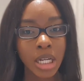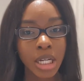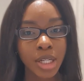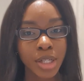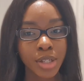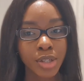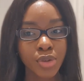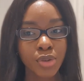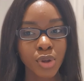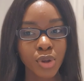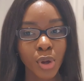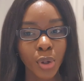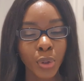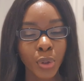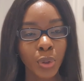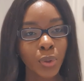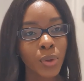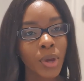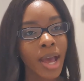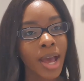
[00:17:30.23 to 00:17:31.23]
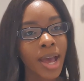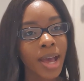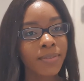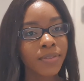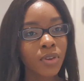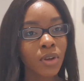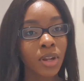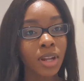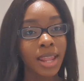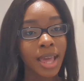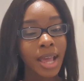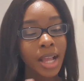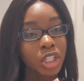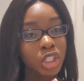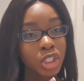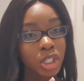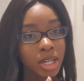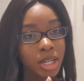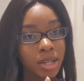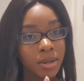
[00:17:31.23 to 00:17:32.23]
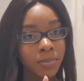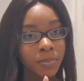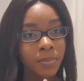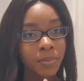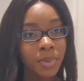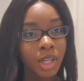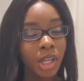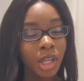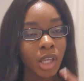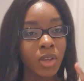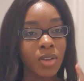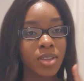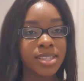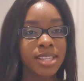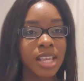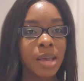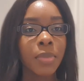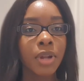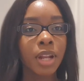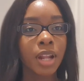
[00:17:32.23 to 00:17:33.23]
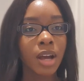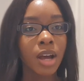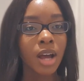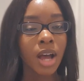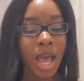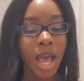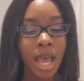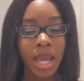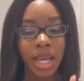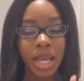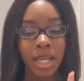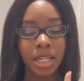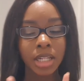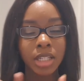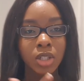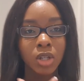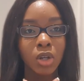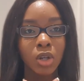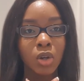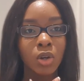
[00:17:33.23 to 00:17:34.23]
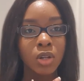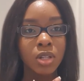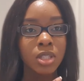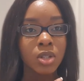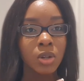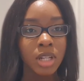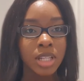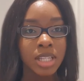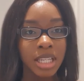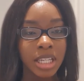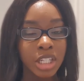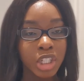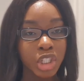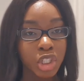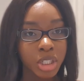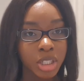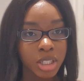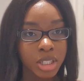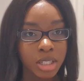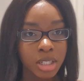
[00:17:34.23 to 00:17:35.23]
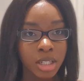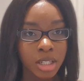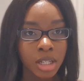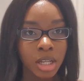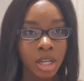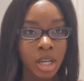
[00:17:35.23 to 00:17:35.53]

So you have your lecture, your seminar, and your consolidation